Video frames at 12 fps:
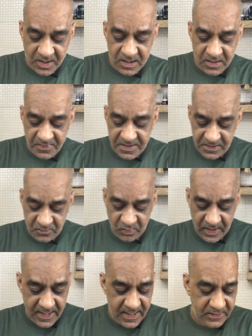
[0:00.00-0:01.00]
of the reasons
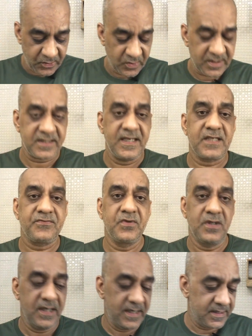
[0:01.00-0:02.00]
why it's so
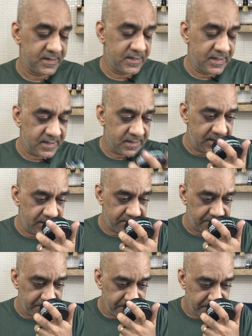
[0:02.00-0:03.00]
successful is that
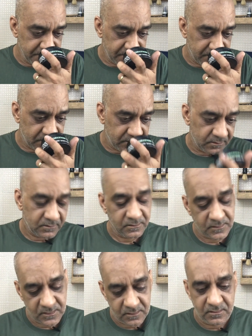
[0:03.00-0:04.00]

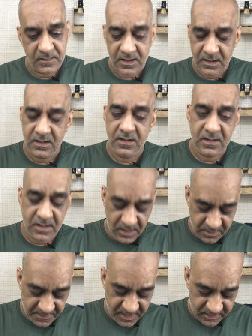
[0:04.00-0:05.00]
it still
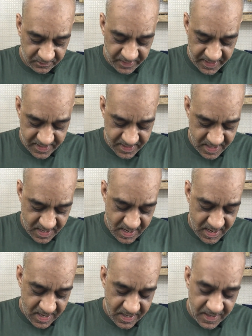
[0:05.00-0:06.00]
smells great.
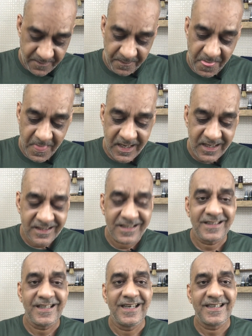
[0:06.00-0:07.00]
Is
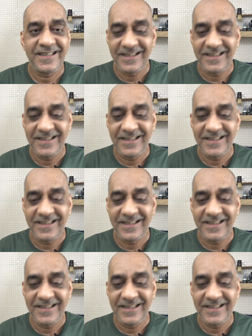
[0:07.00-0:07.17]
that